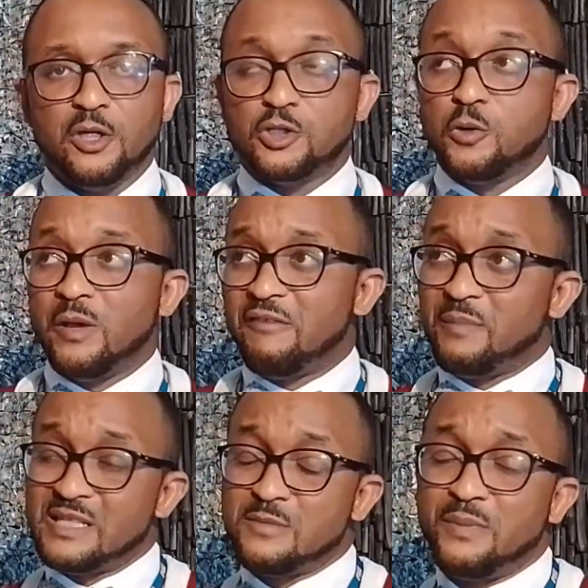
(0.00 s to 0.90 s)
So we have
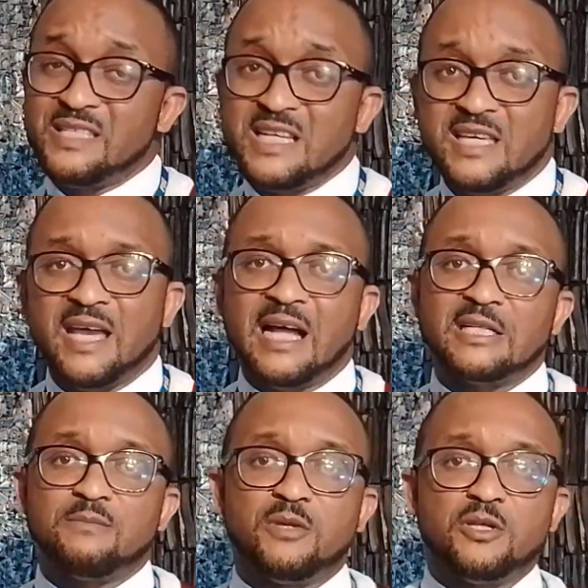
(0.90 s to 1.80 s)
participated here
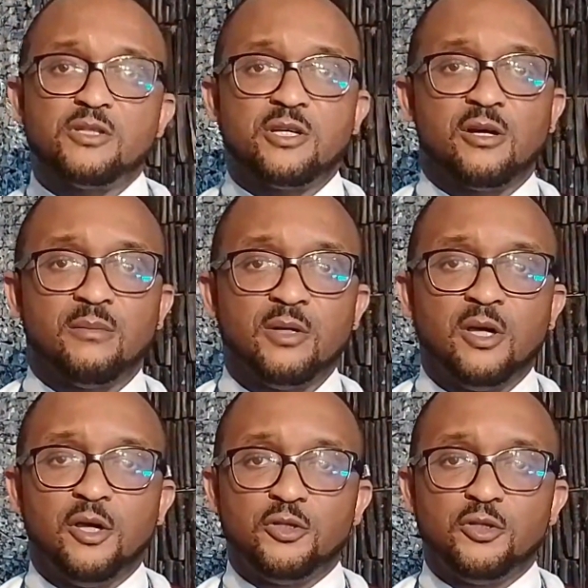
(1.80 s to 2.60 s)
at the museum